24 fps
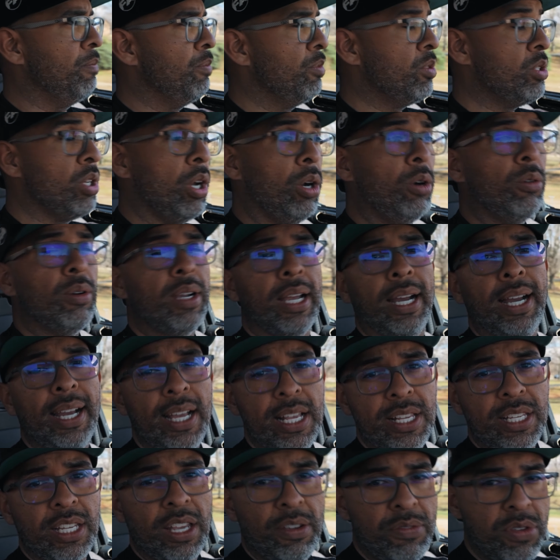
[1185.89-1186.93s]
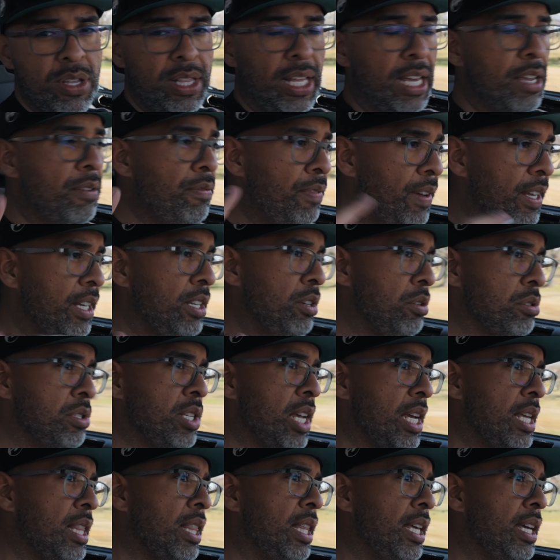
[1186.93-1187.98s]
So, guys, if you like videos
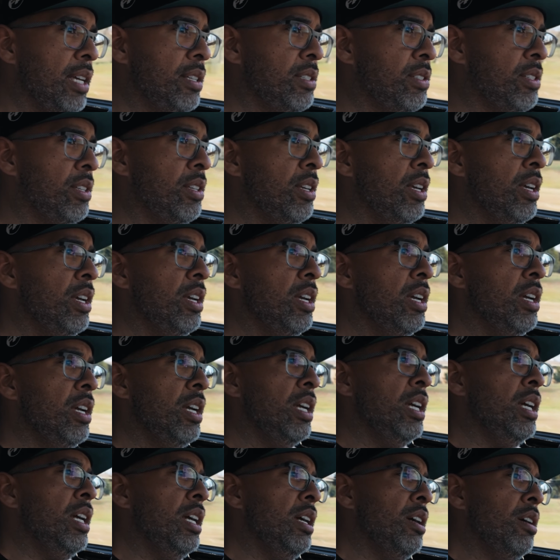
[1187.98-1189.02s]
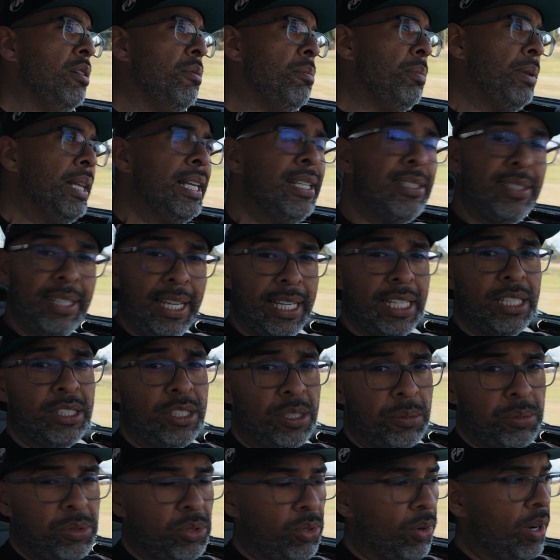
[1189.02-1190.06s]
like this, please like and
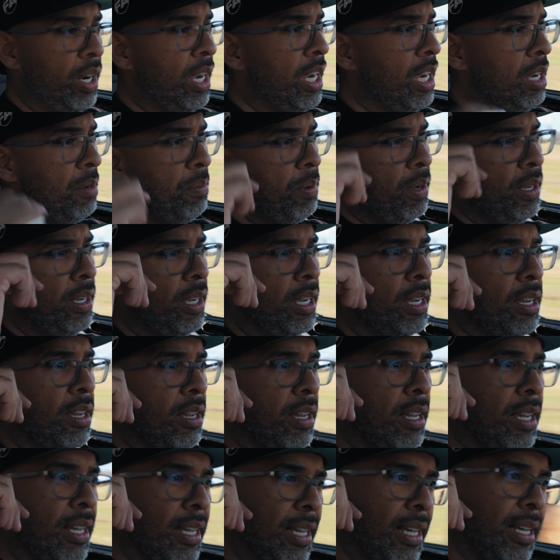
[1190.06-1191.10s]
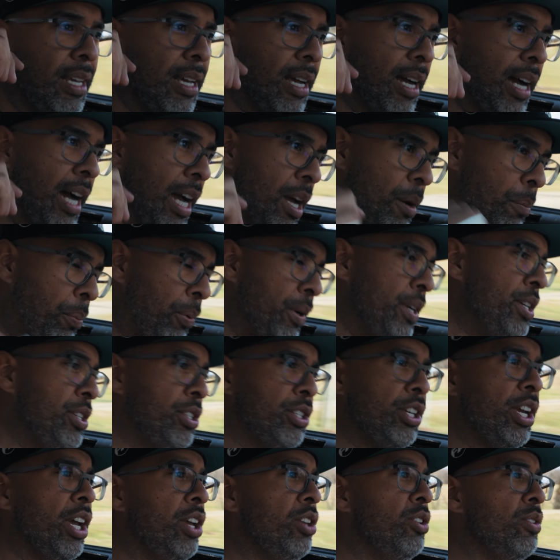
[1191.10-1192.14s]
subscribe. I
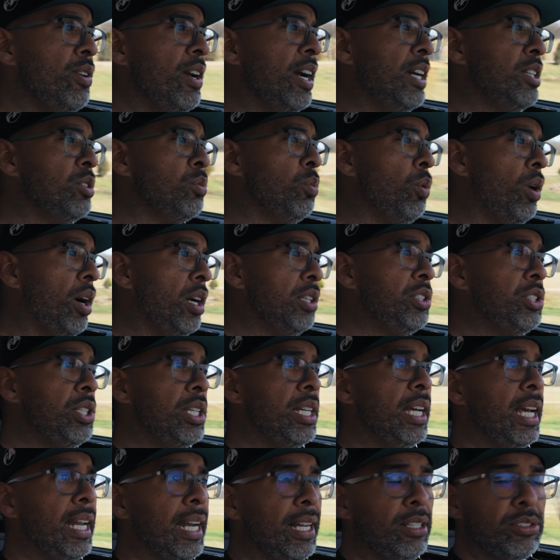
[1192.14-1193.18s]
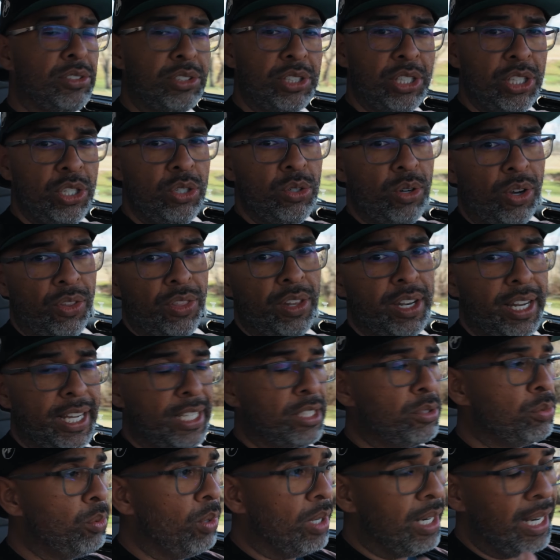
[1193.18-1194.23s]
appreciate you guys watching, and I'll see you on the
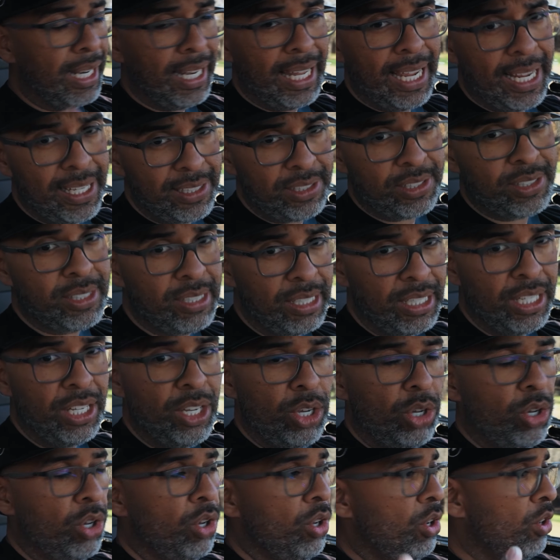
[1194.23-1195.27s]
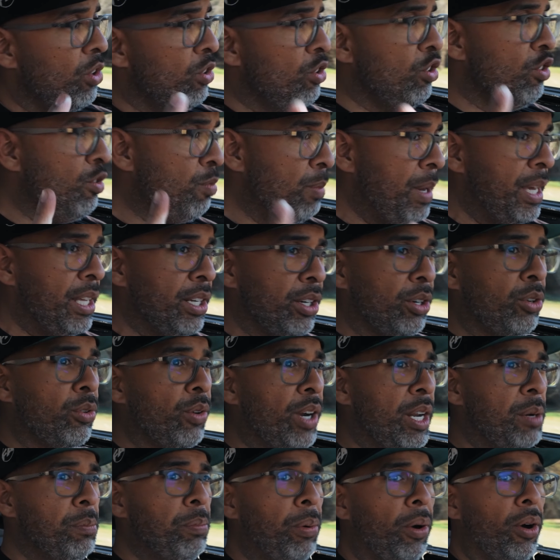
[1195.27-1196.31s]
next one. Lance, you've made a
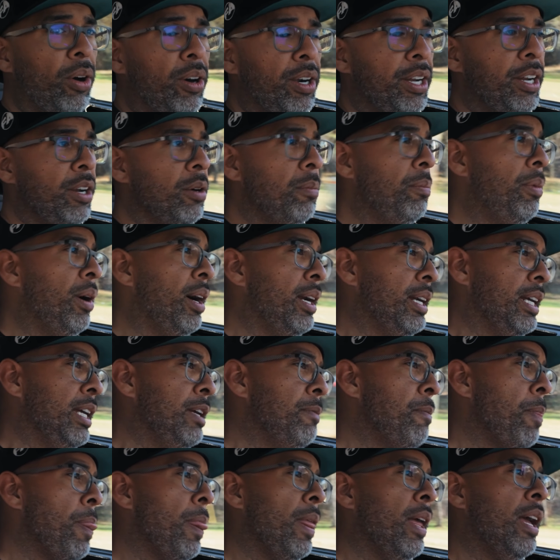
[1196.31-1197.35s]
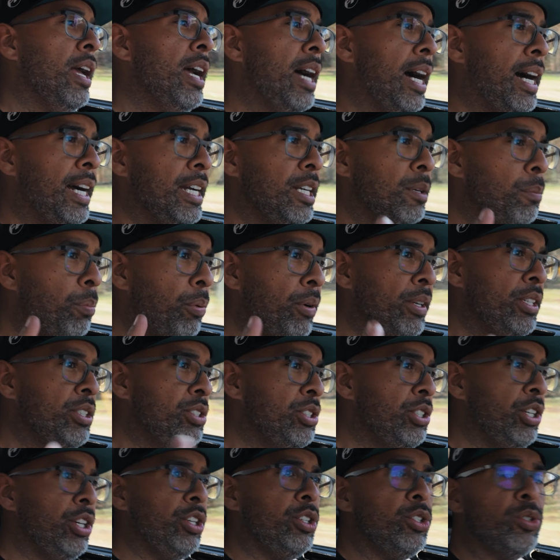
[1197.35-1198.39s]
great part here, buddy. I
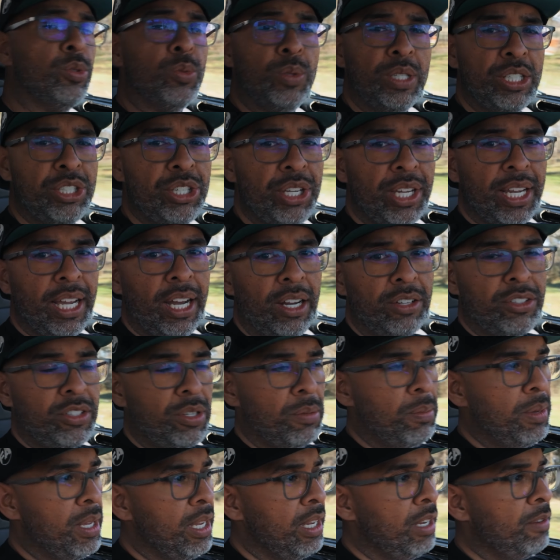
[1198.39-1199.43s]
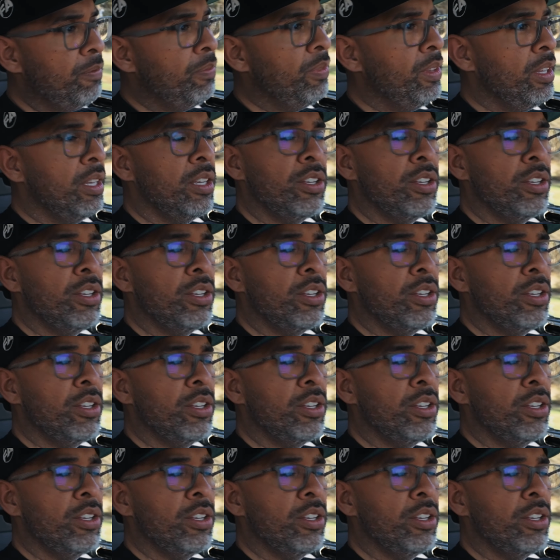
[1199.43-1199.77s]
appreciate you reaching out to me.